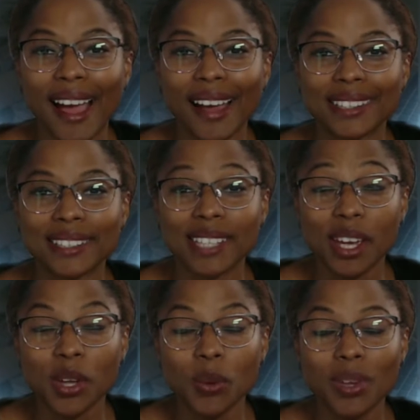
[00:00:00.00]

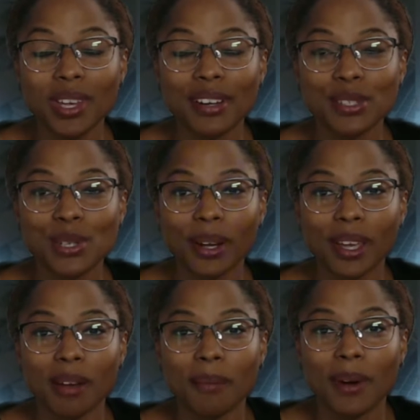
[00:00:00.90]
Today, we are
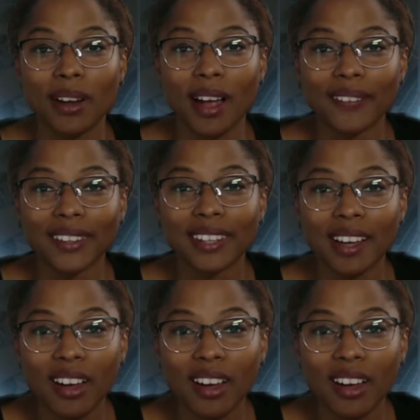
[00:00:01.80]
talking about having the